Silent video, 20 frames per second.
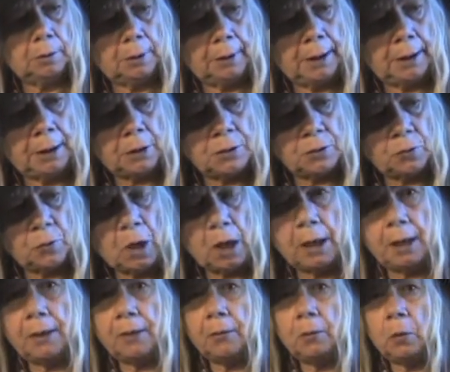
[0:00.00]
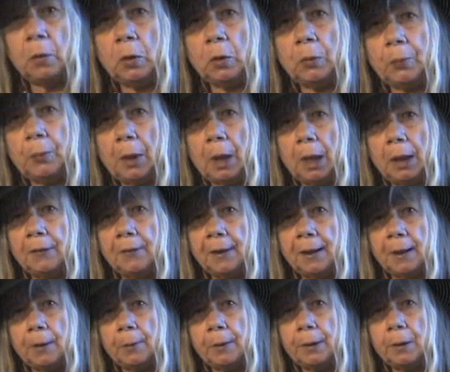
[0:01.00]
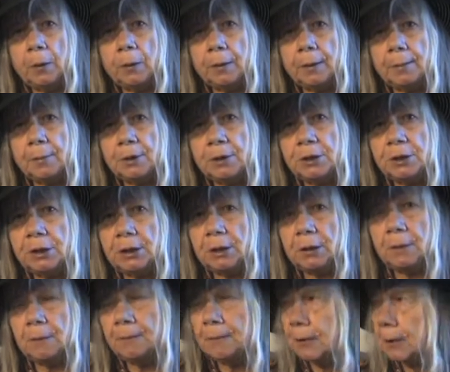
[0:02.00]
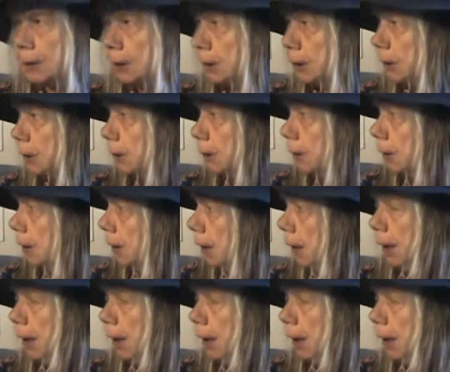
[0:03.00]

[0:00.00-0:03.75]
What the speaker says: Here's Ronnie the robot, the karaoke machine over here.